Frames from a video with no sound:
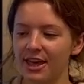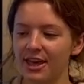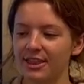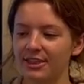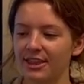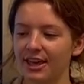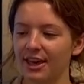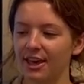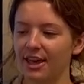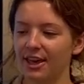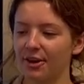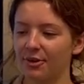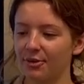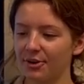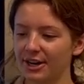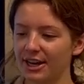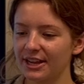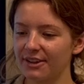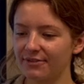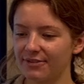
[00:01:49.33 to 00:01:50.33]
The
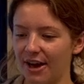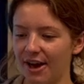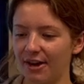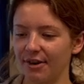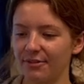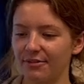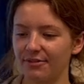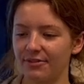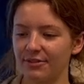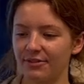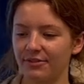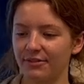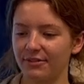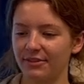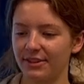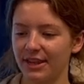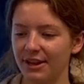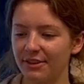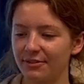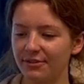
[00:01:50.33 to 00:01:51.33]
aortic valve
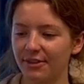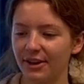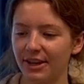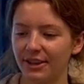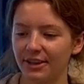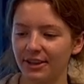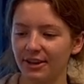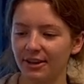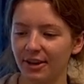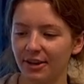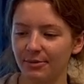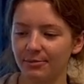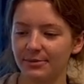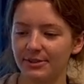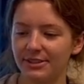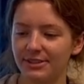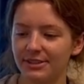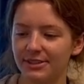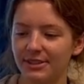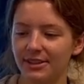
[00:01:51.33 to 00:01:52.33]
then finally
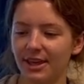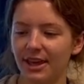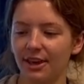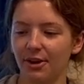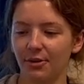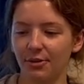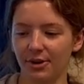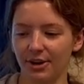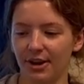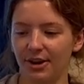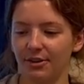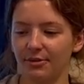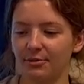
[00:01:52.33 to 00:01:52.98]
comes to the aorta,